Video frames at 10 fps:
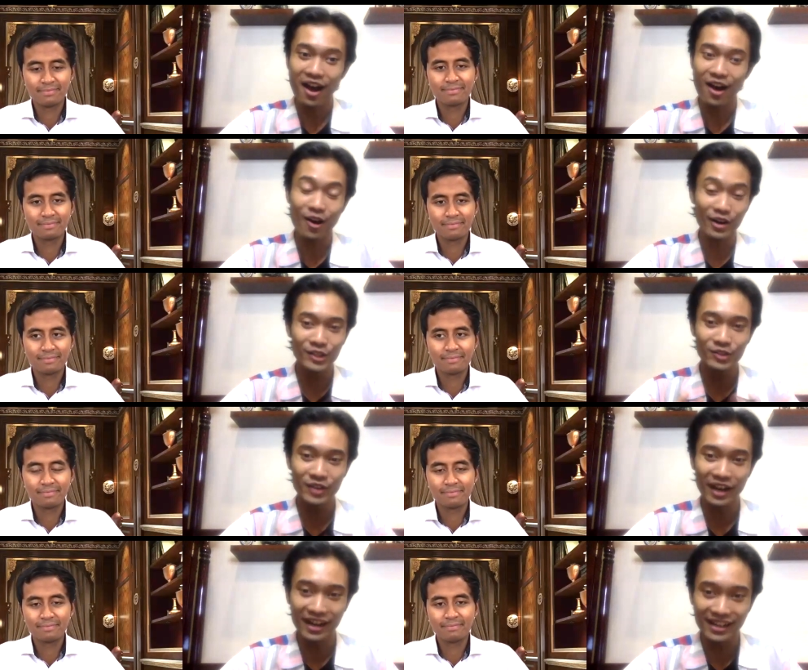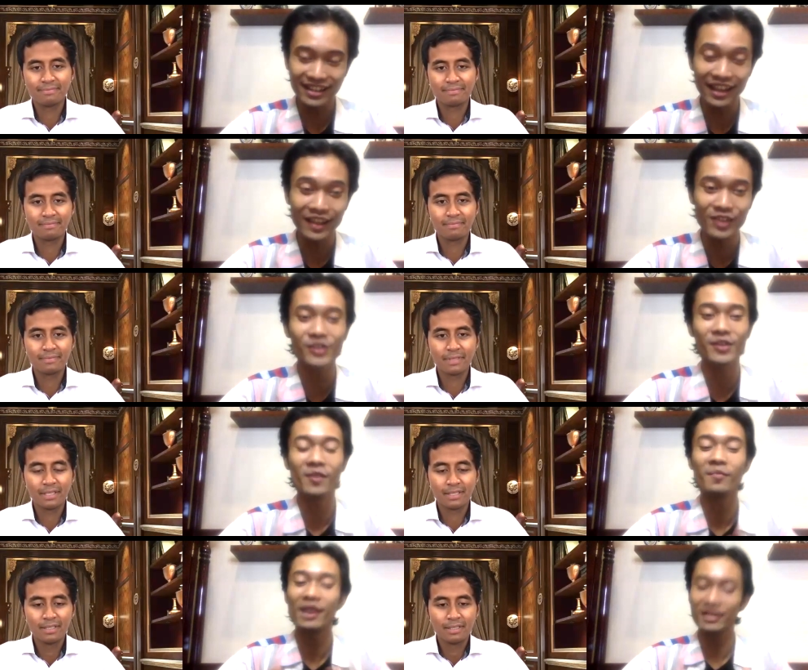Speaker 1: How are you today? Thank you
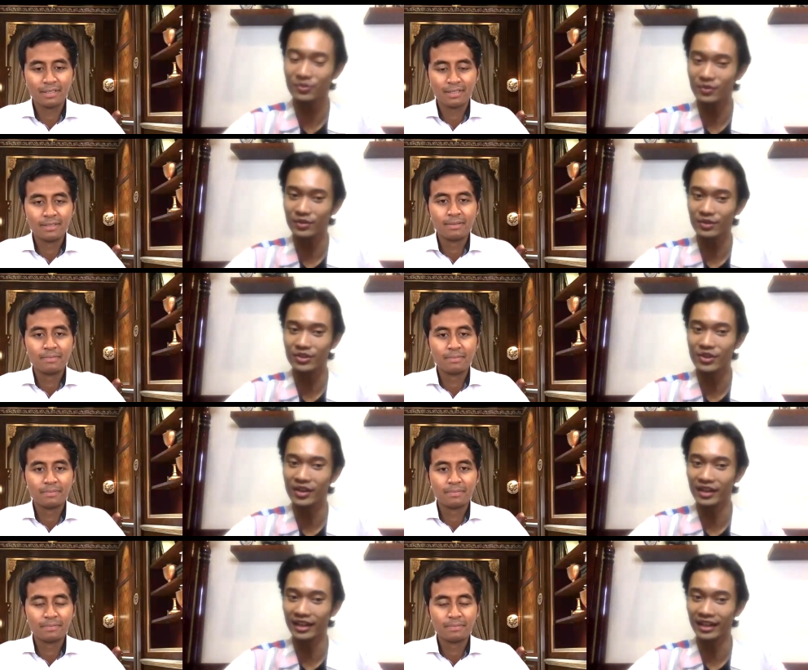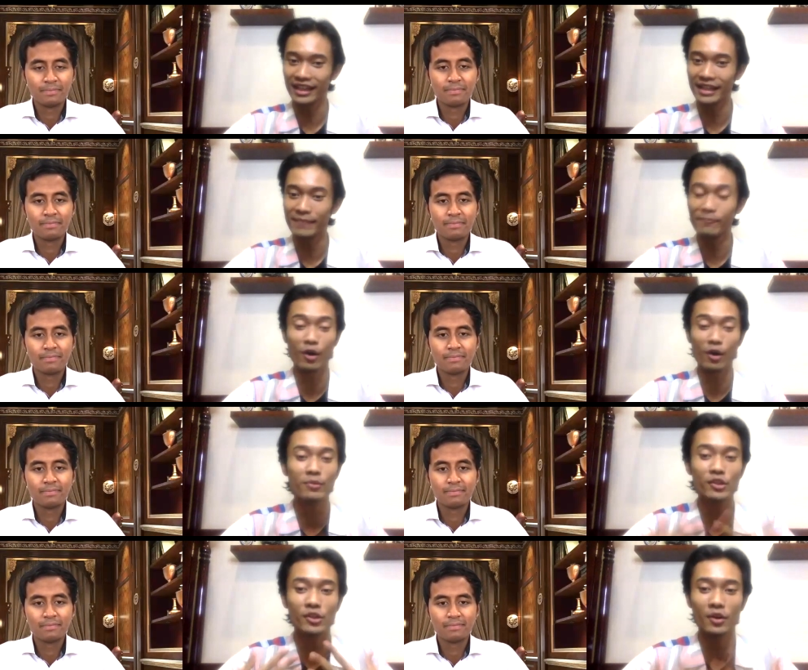so much for joining in the
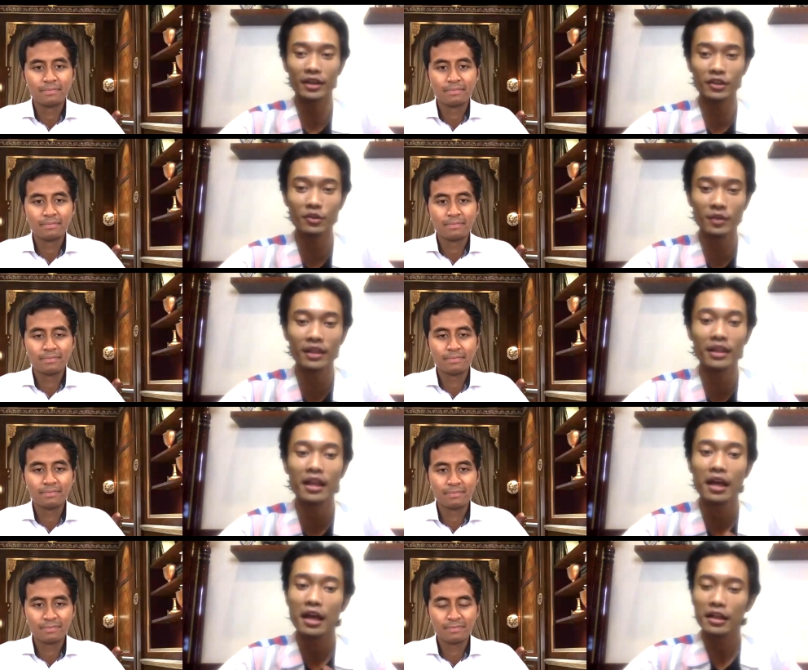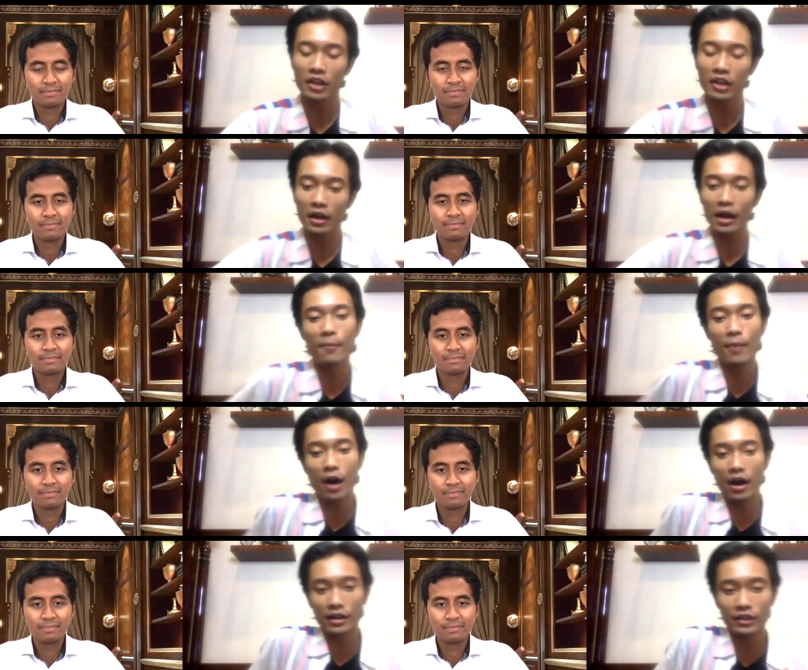Brom Show and you will talk
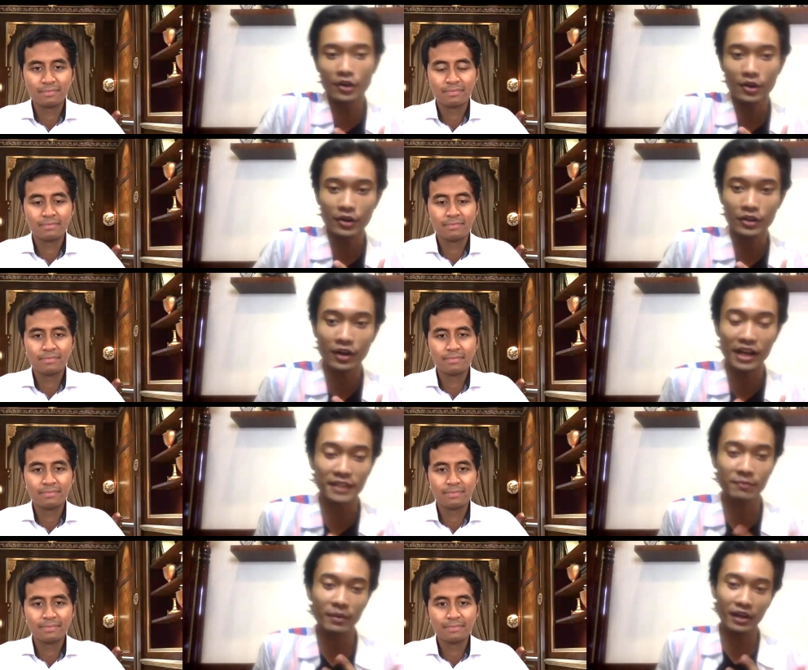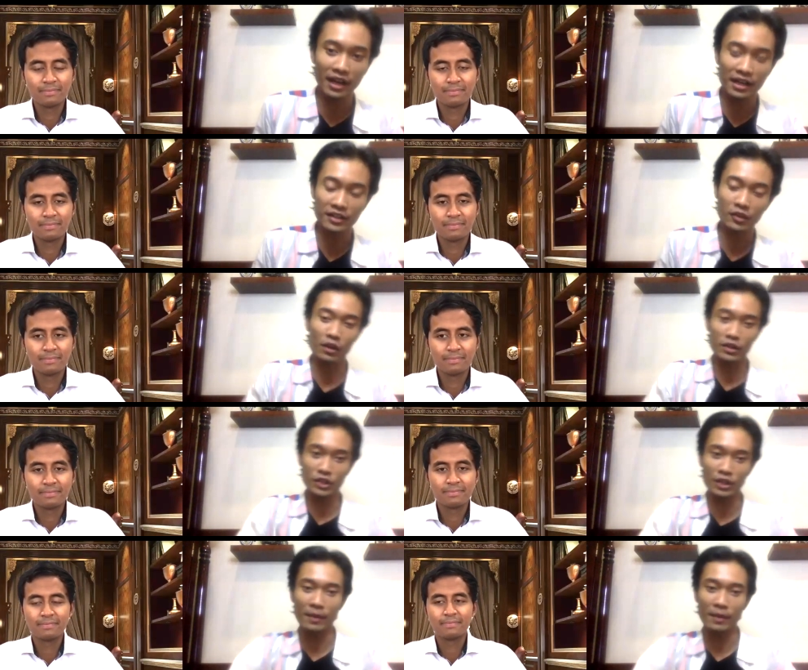about you know your experience
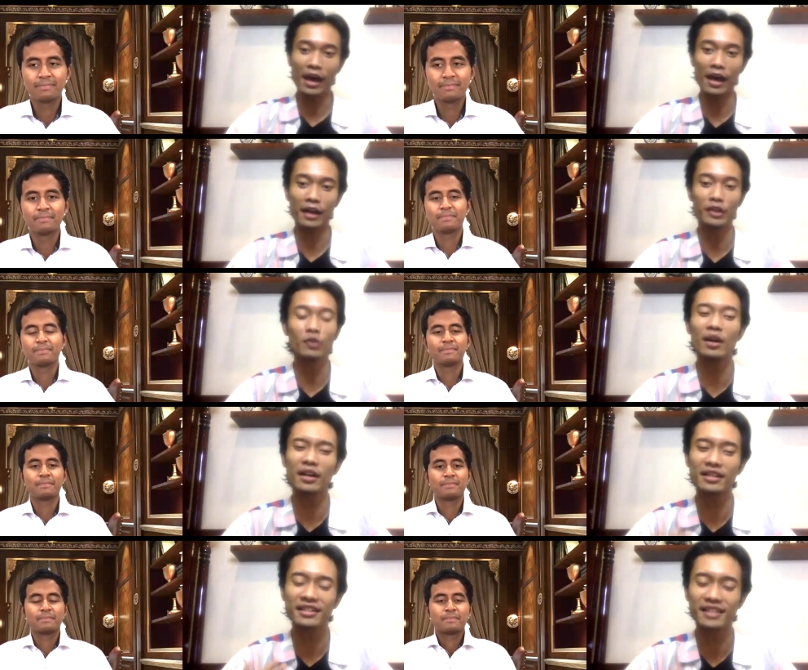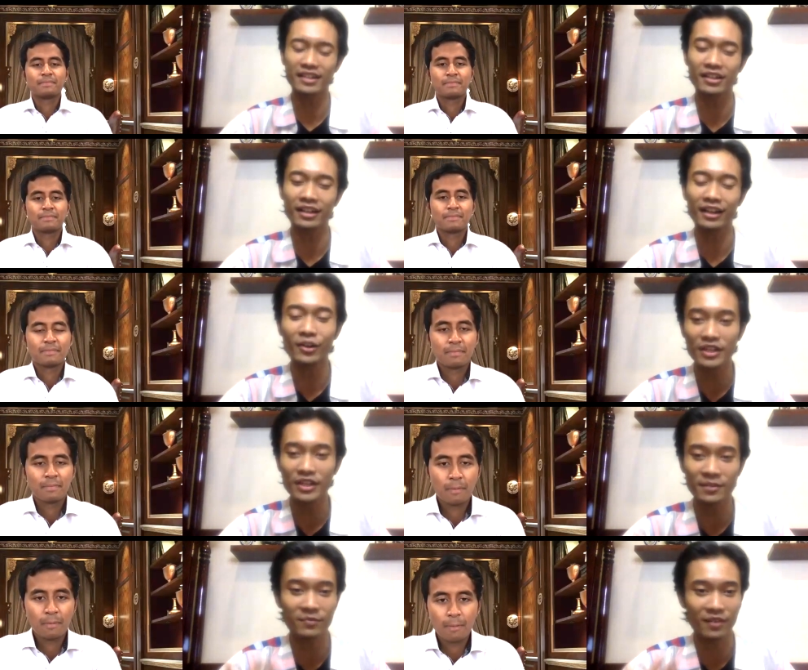scholarship and you are such an
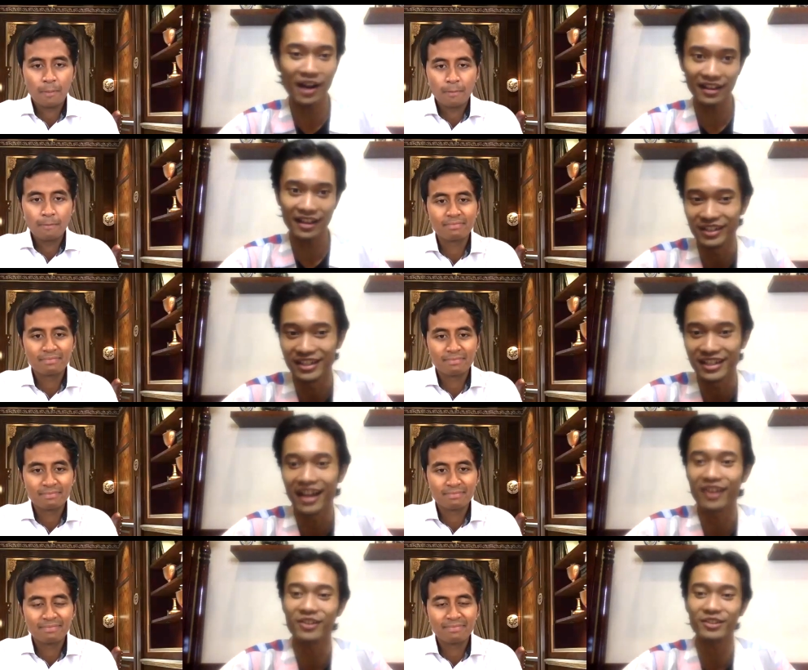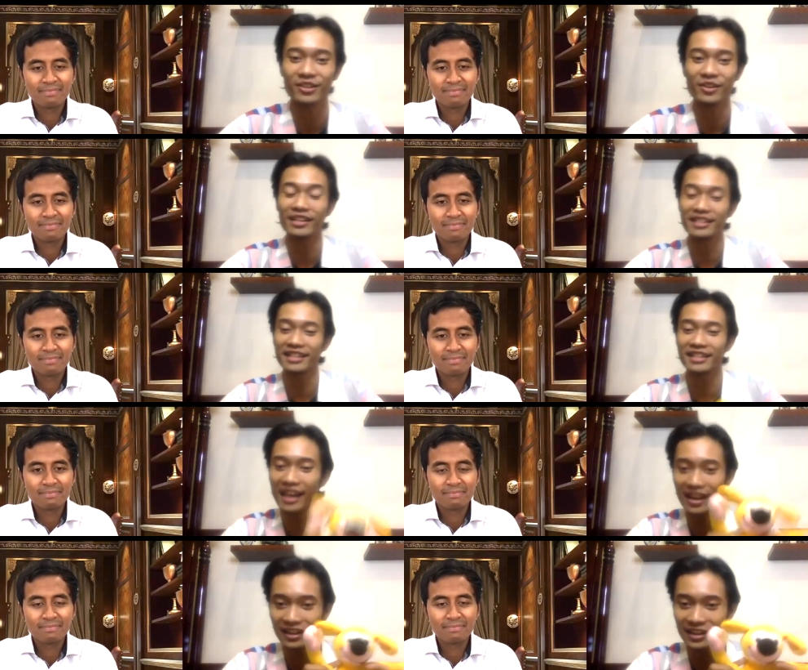Indonesian pride, Misha. And also this is
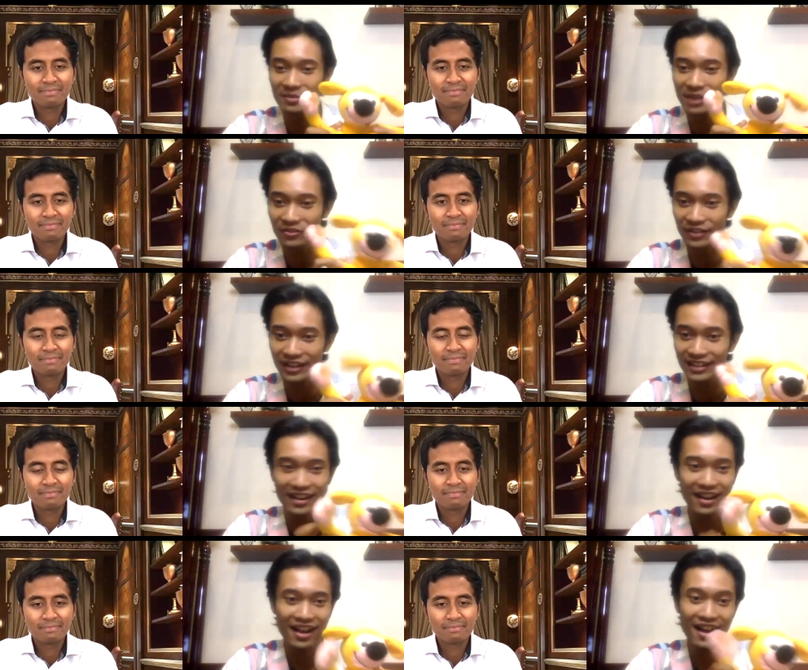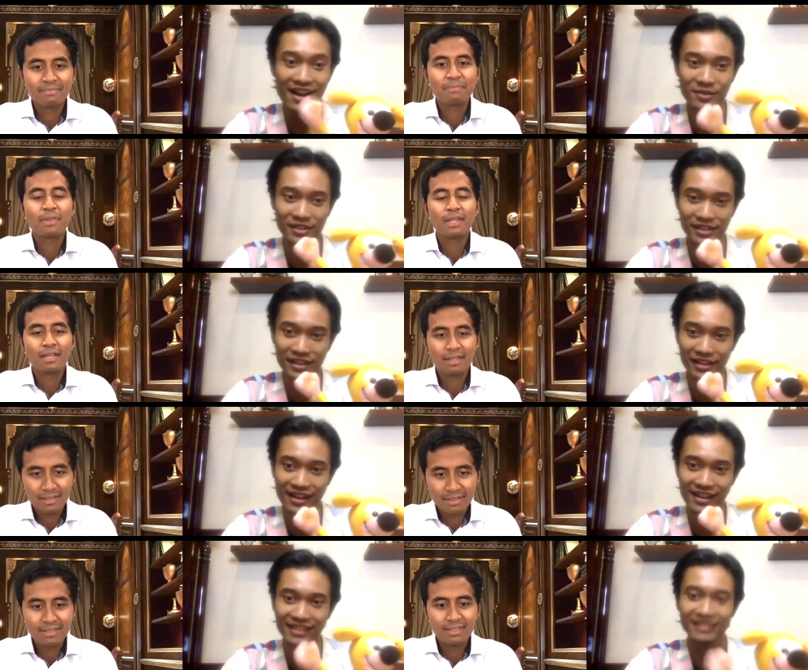Kenny, my friend. Hi, Mr.
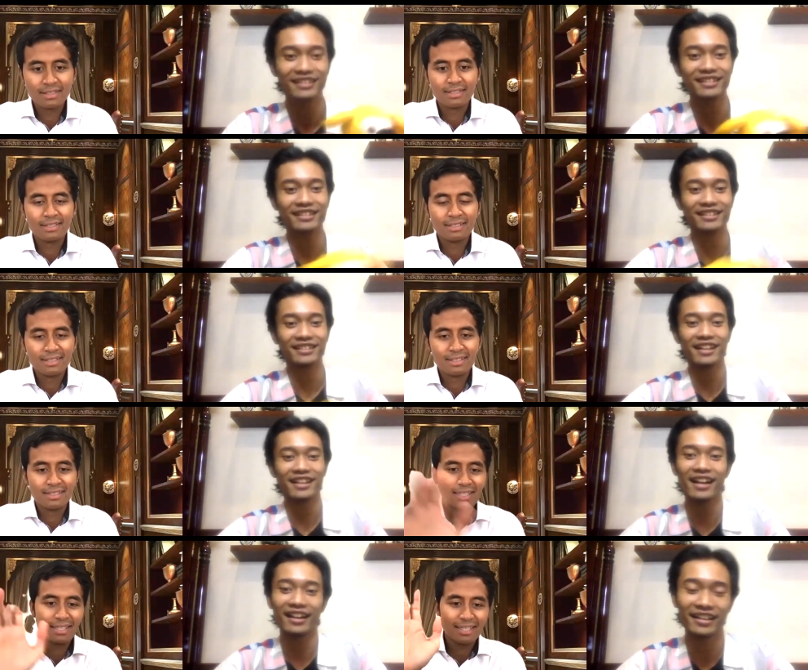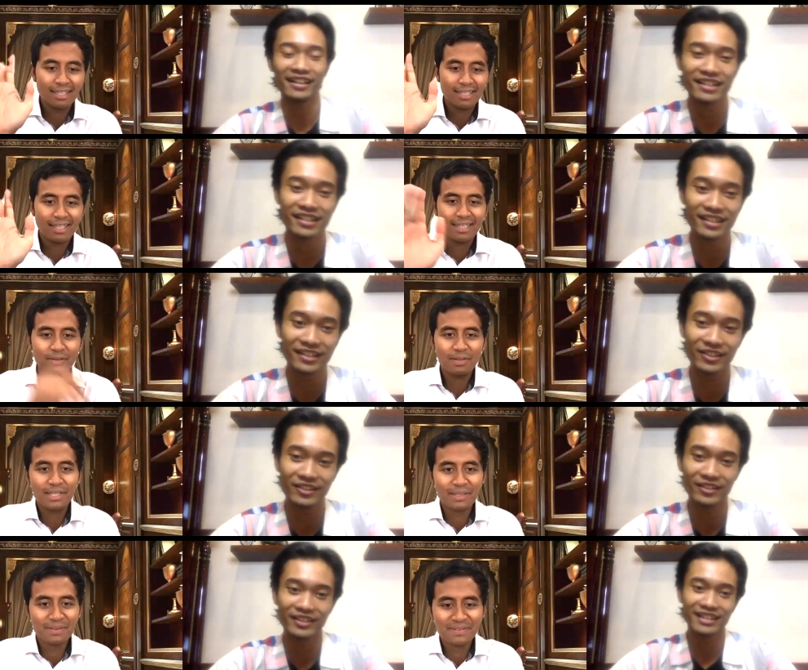Satya. Hi. Hi Kenny, how are you?